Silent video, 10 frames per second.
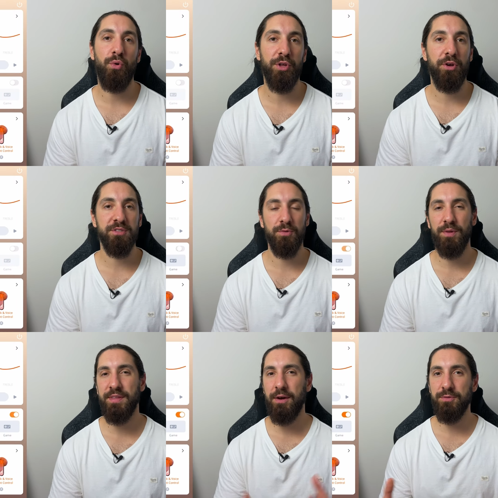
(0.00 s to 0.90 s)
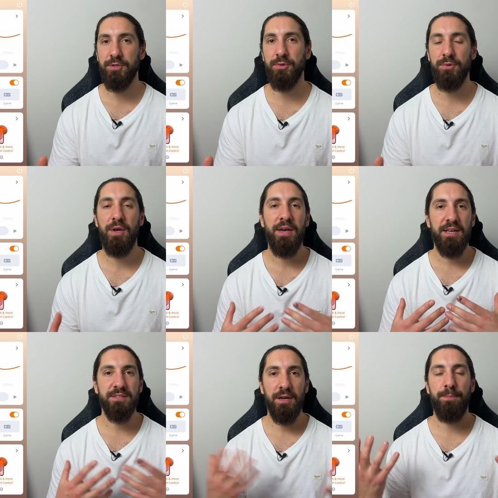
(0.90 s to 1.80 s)
audio, so what that'll do
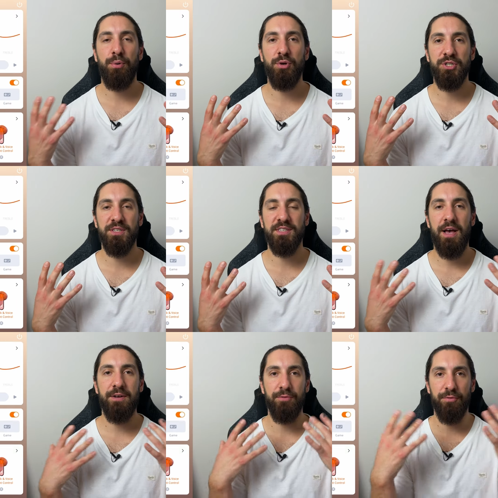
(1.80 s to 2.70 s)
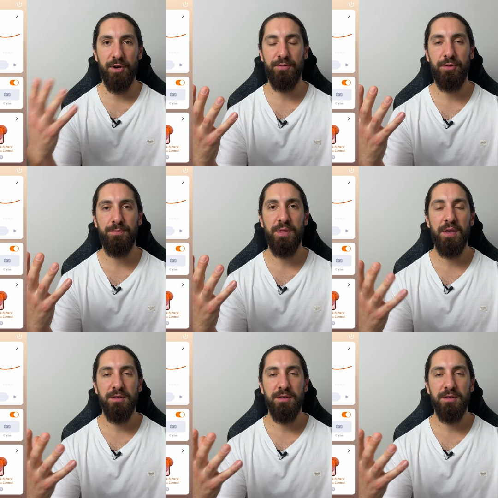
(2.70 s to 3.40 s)
is kind of push the sound in front of you.